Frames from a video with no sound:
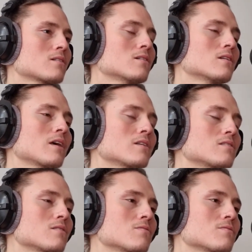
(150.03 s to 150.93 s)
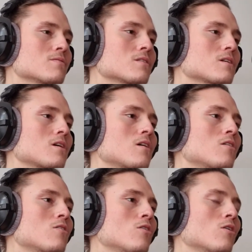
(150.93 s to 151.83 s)
a native
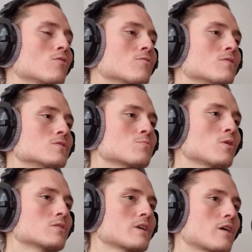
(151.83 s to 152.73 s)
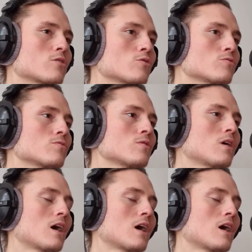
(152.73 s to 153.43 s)
of the small town of